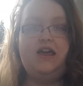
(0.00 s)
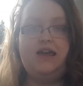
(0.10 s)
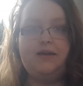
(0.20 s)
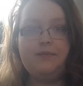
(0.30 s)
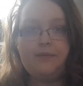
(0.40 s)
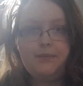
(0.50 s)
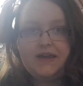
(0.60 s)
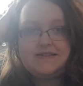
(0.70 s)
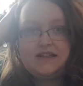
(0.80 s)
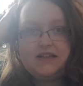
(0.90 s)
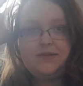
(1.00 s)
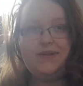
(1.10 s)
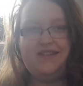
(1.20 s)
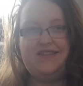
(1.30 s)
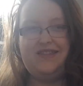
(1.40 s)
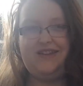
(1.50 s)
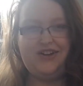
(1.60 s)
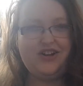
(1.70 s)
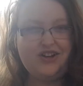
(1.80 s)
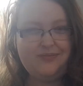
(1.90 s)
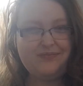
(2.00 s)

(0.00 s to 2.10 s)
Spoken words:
it makes it a little bit thicker,